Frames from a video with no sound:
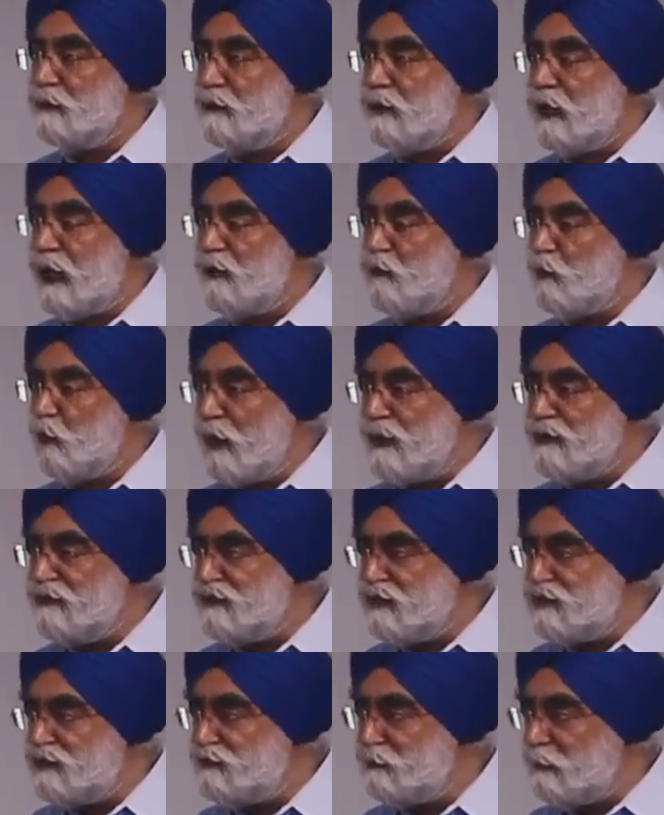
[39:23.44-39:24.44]
And once
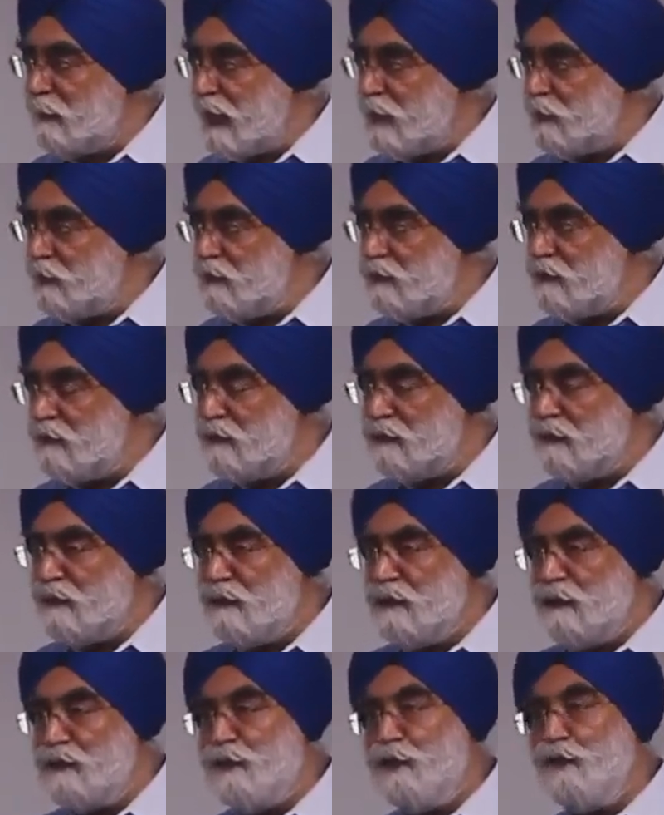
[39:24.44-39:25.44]
it is mellowed,
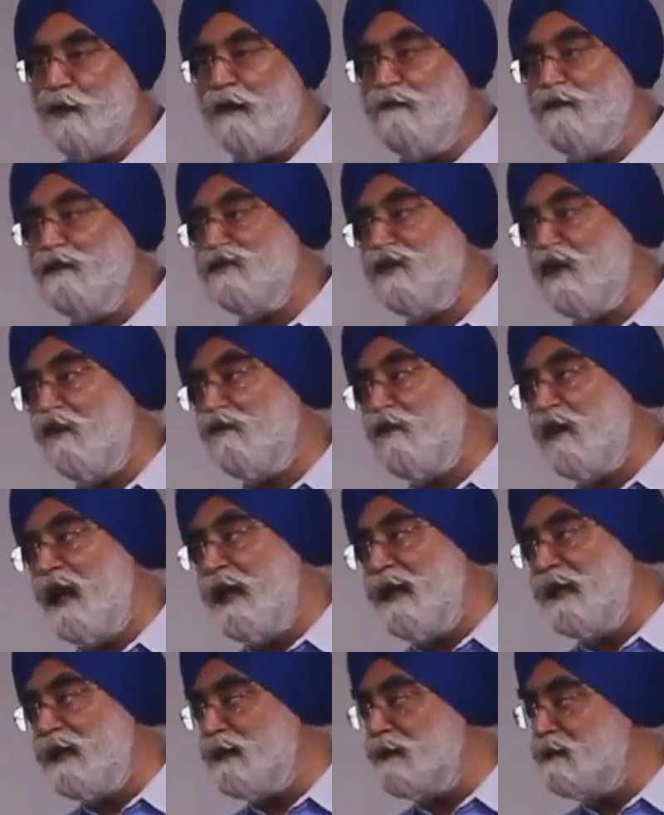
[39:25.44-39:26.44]
you have a soft
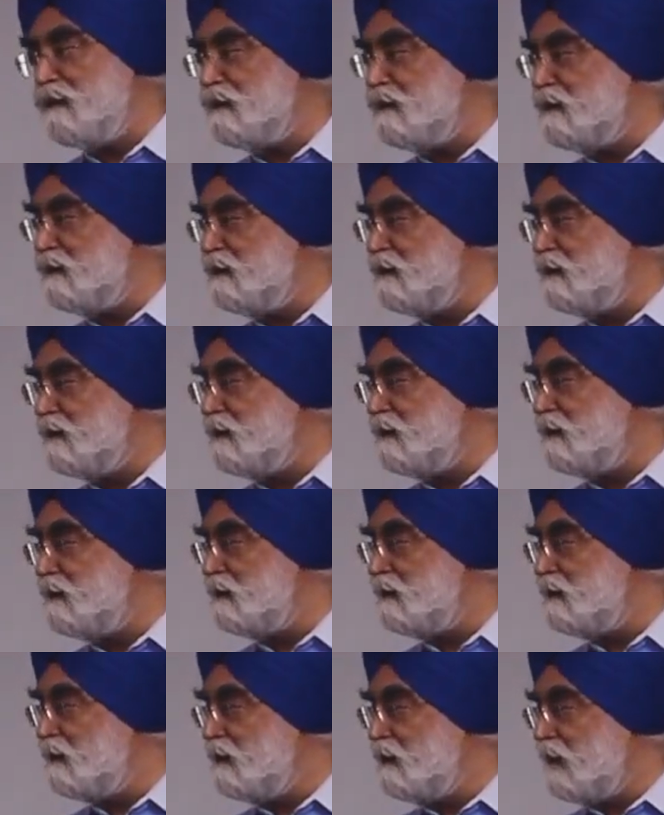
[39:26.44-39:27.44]
landing.
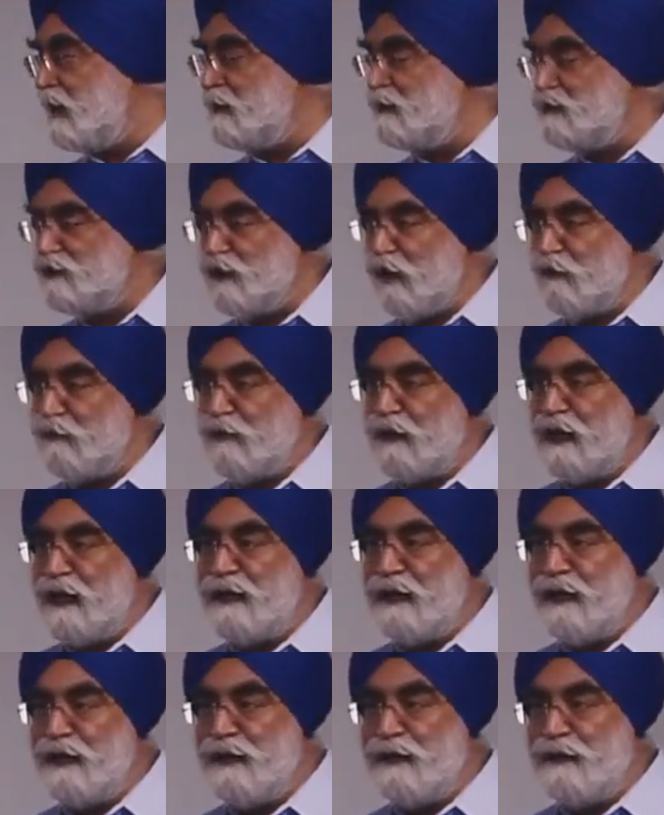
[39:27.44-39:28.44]
And soft
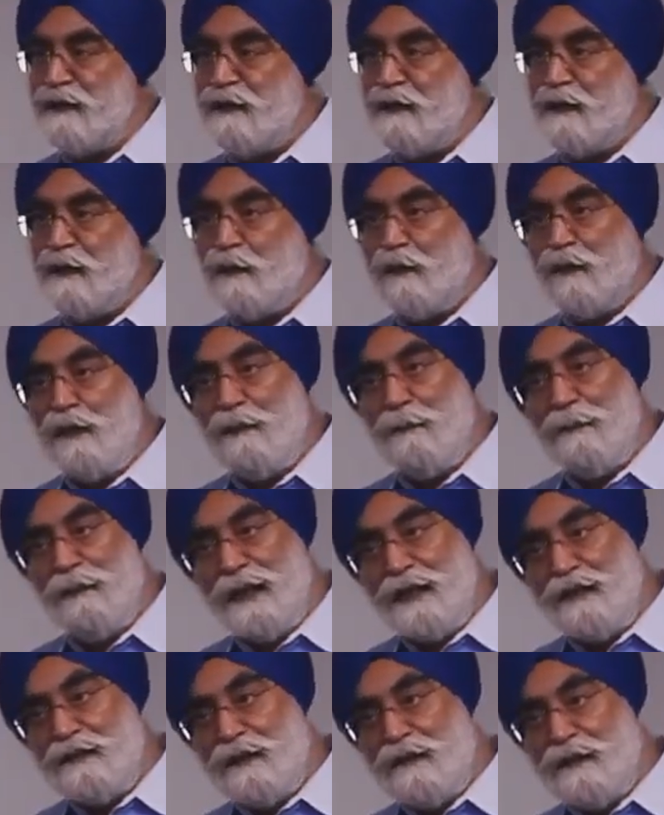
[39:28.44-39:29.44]
landing will
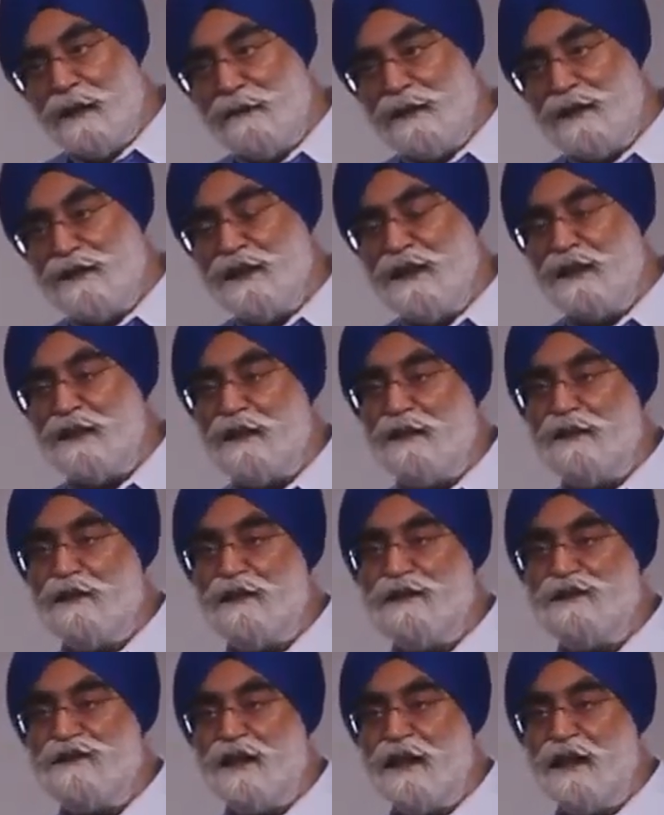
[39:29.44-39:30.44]
make the emerging
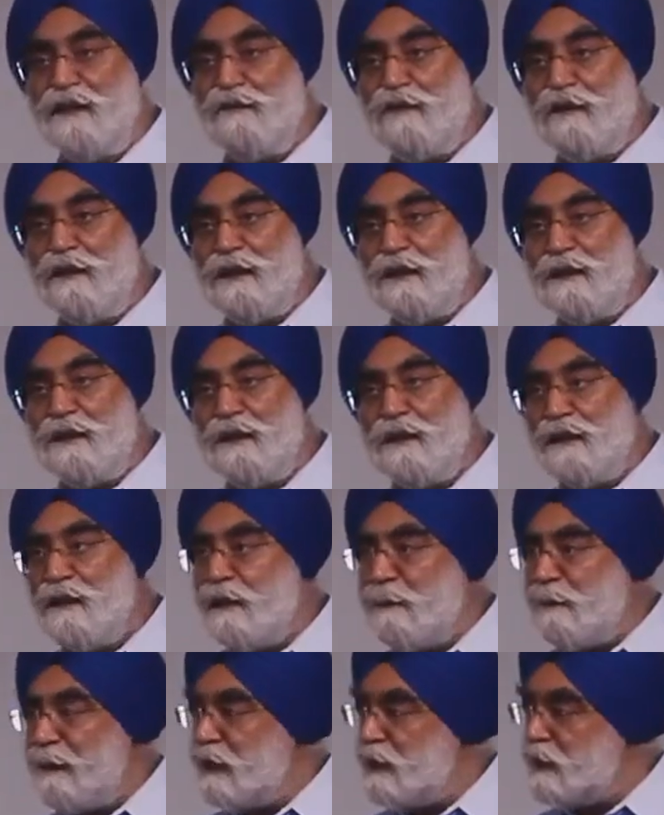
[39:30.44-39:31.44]
countries ready for it,
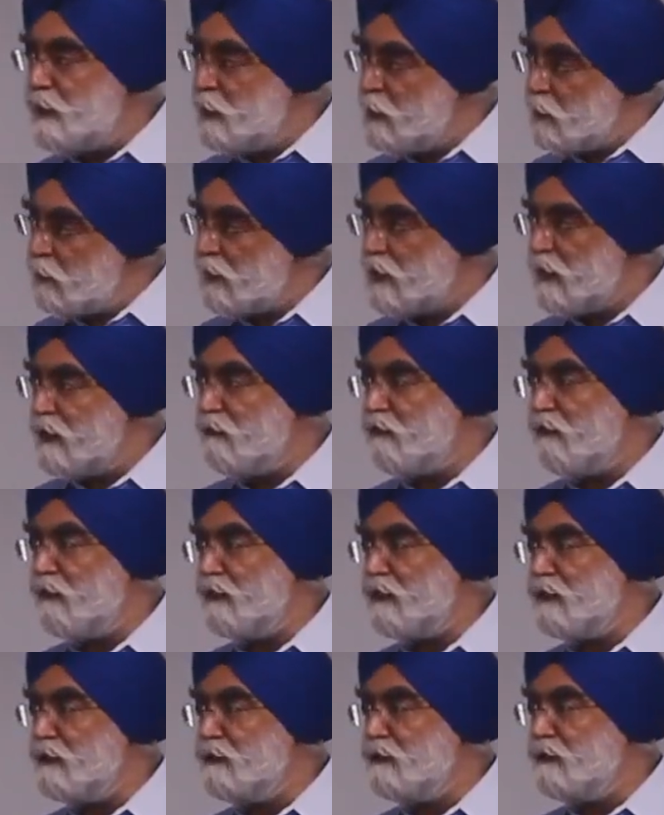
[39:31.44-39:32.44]
make you ready for
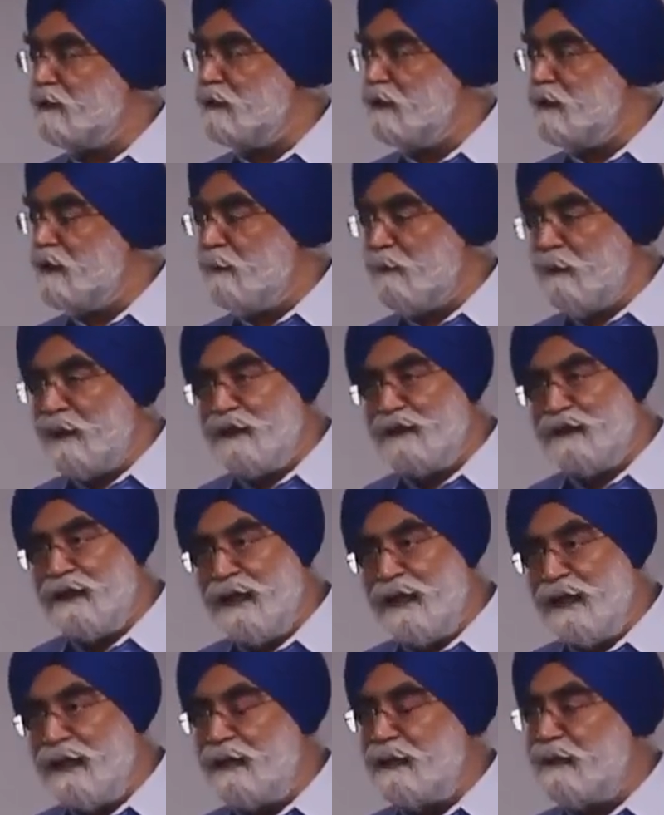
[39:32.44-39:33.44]
it. But
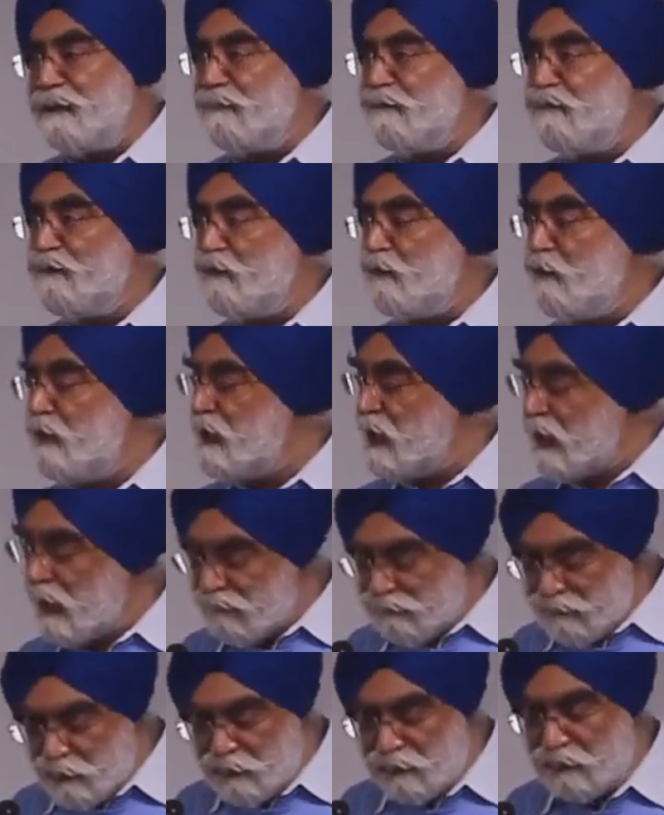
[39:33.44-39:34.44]
then we
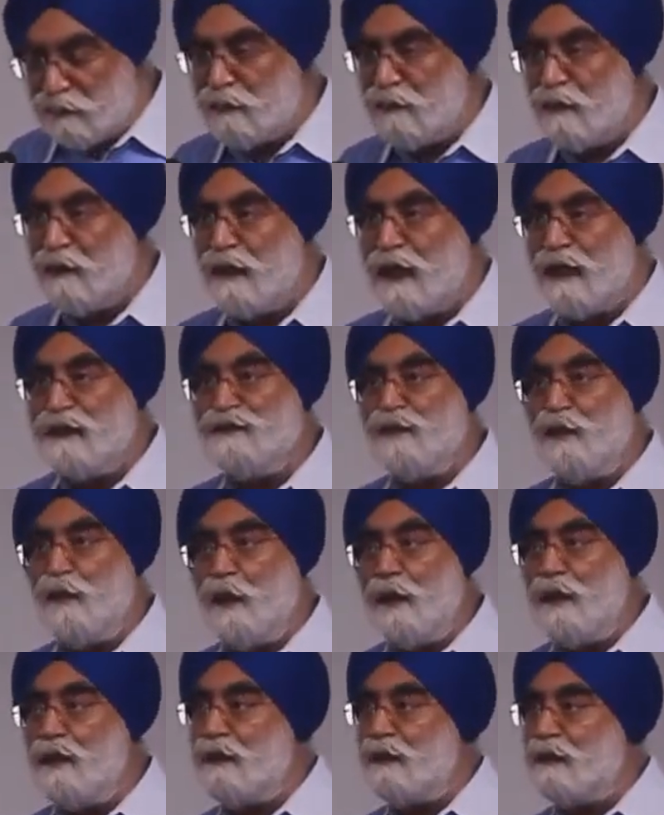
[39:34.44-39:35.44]
have to, as a
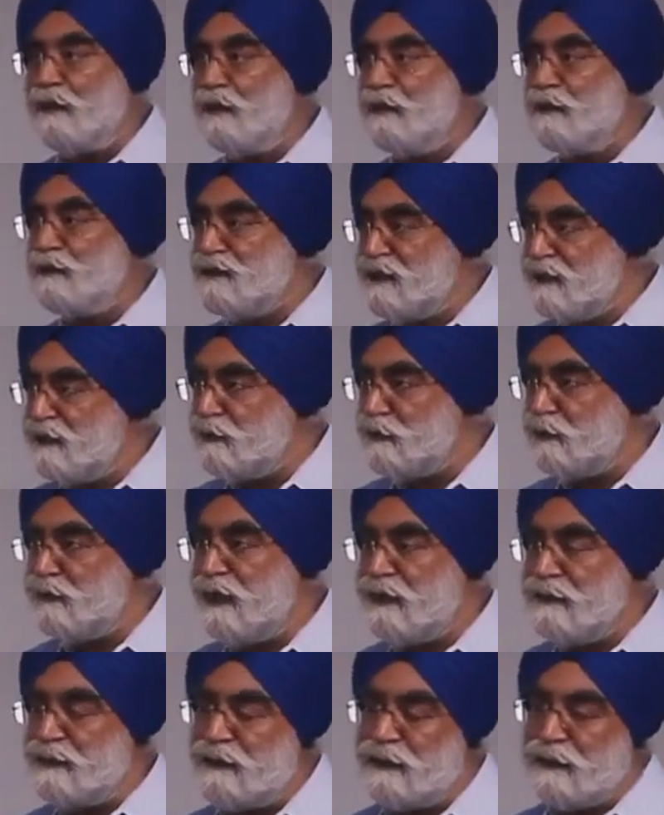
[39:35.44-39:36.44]
world, think
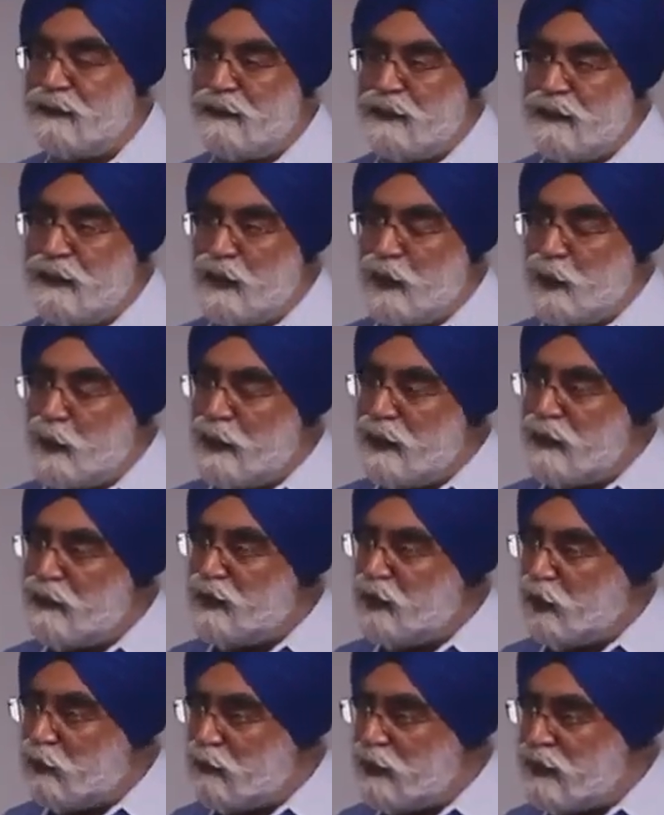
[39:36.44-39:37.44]
together. We are
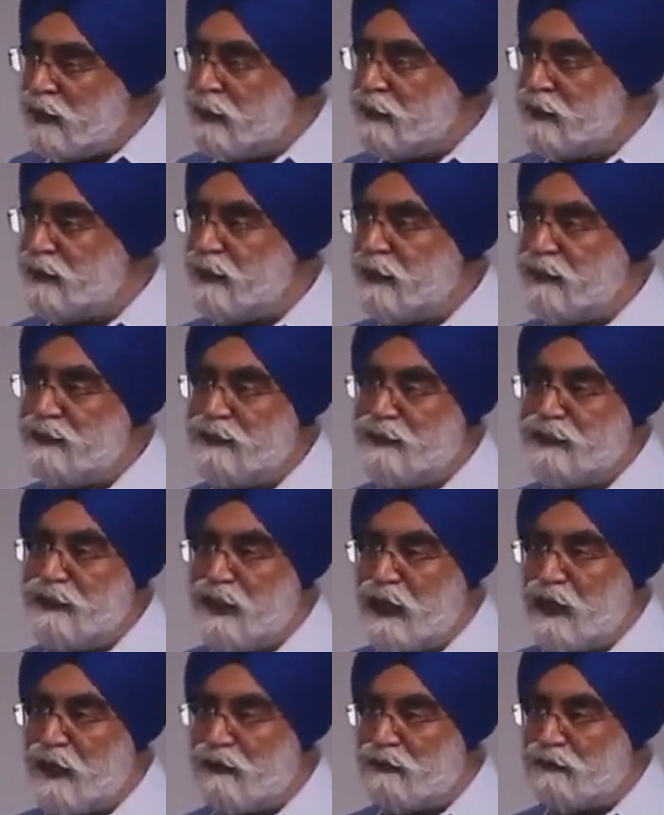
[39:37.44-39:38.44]
totally integrated
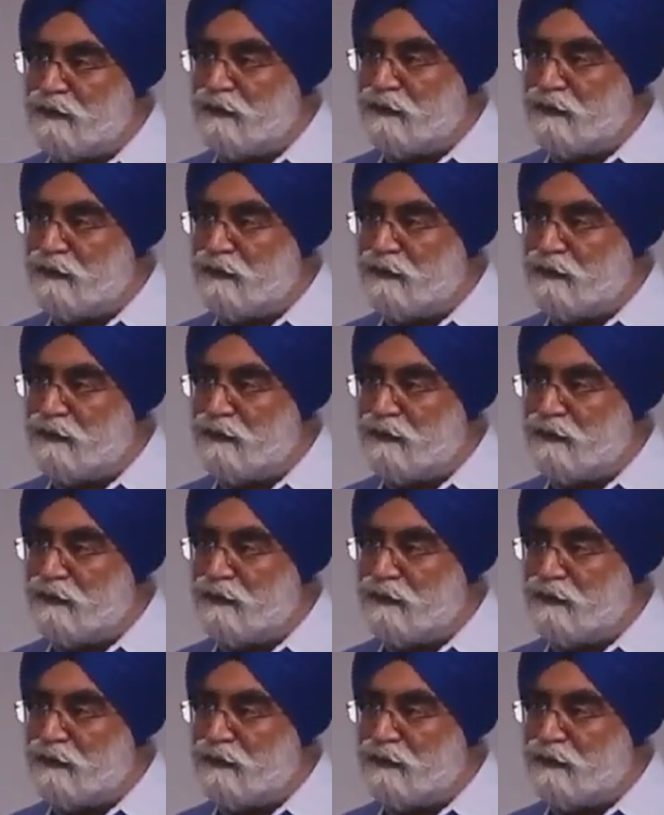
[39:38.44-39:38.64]
now.